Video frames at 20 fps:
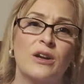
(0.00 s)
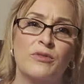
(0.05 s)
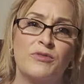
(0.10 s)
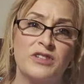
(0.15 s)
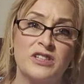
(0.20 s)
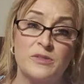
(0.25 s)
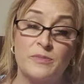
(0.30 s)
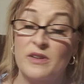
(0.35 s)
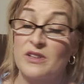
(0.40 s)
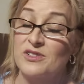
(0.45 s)
care if
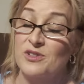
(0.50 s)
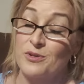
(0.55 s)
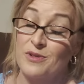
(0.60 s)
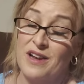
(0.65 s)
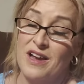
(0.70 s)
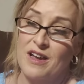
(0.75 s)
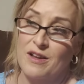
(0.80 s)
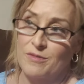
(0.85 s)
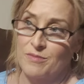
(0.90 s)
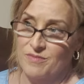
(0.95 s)
it smells or
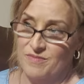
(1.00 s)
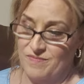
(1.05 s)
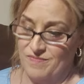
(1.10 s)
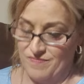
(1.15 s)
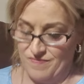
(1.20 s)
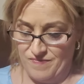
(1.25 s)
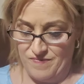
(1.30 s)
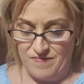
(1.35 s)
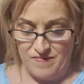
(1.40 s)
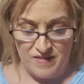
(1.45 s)
not.
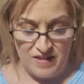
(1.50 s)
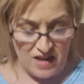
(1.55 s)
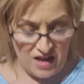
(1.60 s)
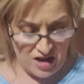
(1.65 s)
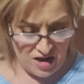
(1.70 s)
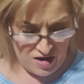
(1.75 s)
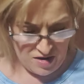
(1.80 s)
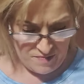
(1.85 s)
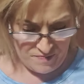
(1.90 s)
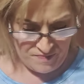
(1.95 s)

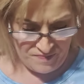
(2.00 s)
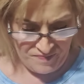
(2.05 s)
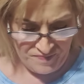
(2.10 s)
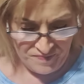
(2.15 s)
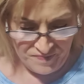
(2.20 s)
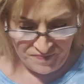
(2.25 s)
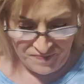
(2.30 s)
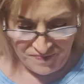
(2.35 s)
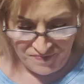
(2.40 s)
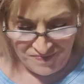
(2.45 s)
Because